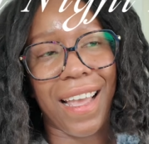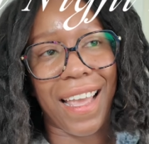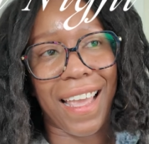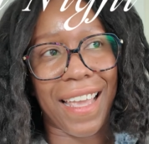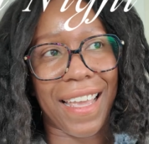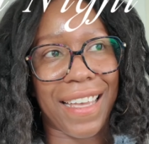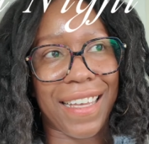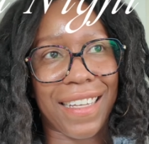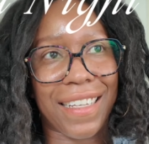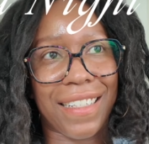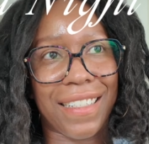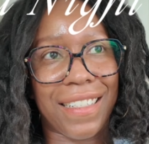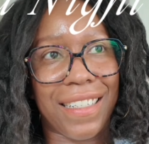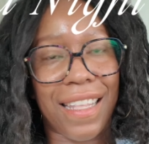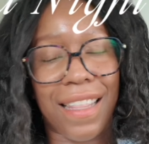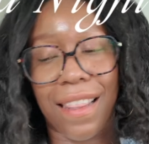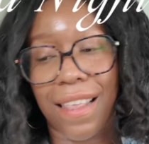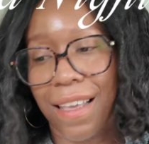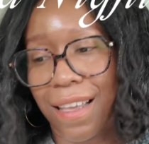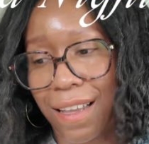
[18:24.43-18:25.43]
And
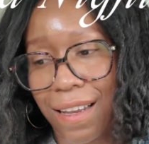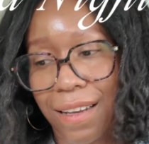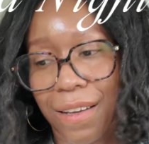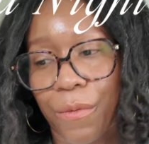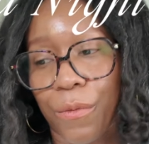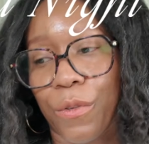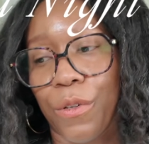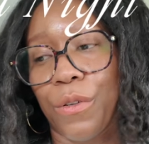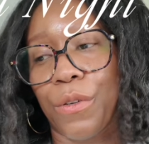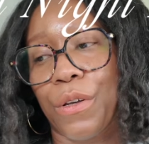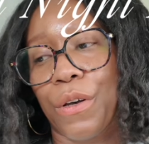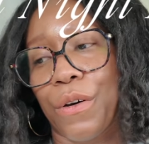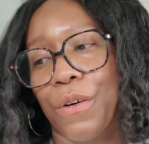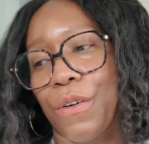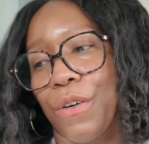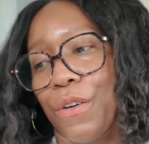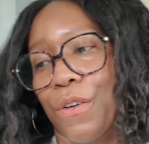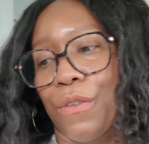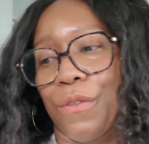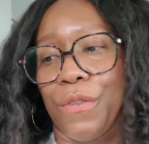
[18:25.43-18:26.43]
then we'll
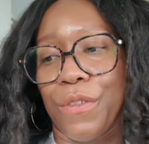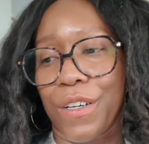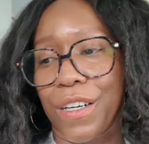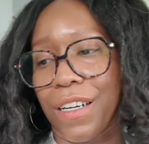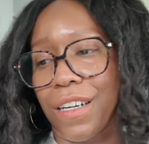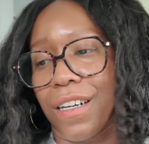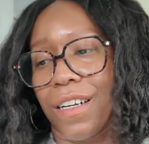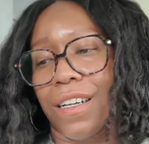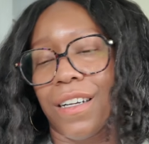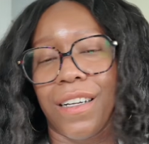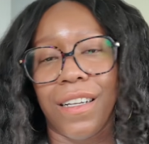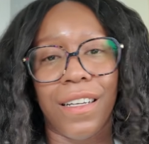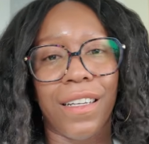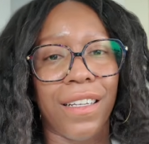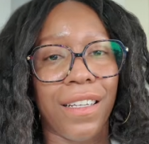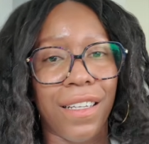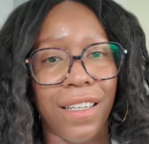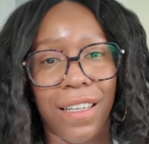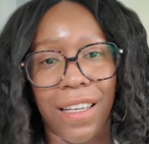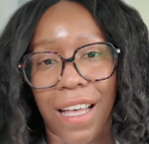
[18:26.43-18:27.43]
go over
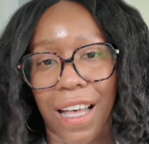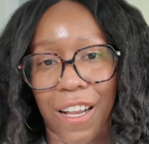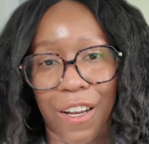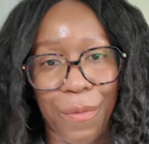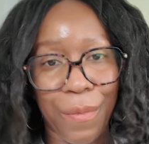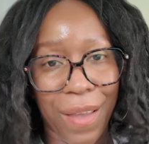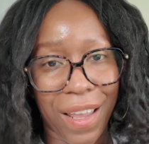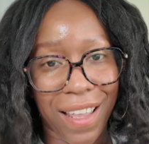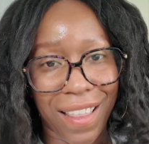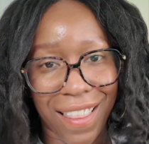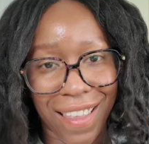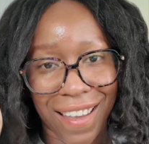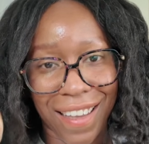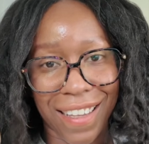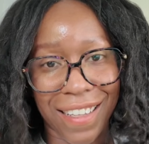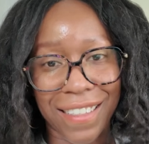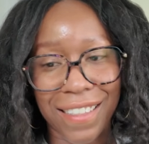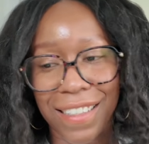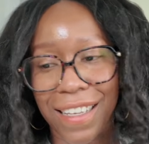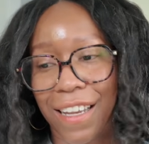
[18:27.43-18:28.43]
how to make
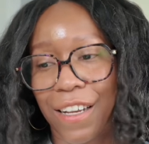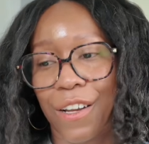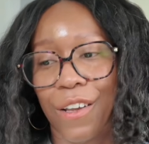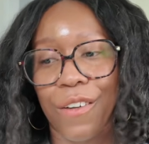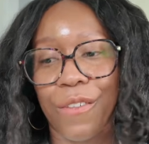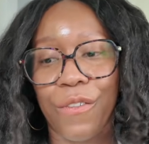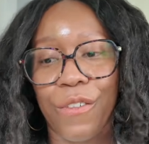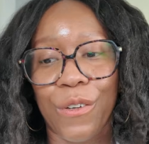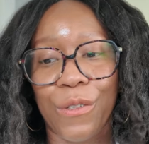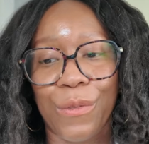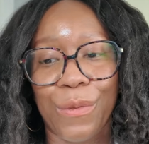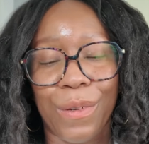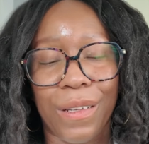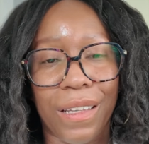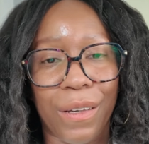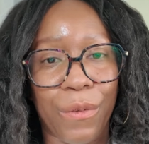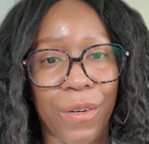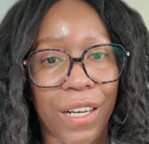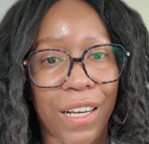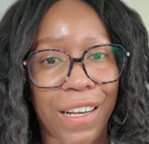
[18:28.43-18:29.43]
these. I know folks
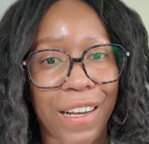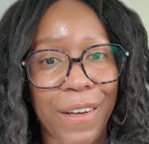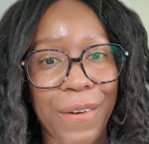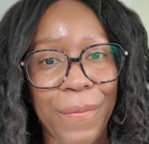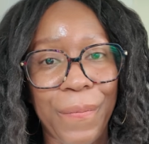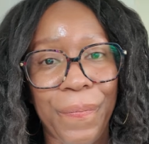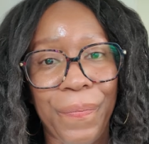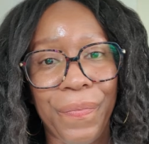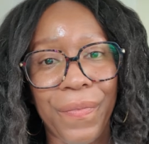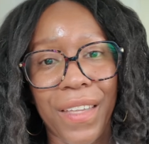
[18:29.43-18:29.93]
really want to know.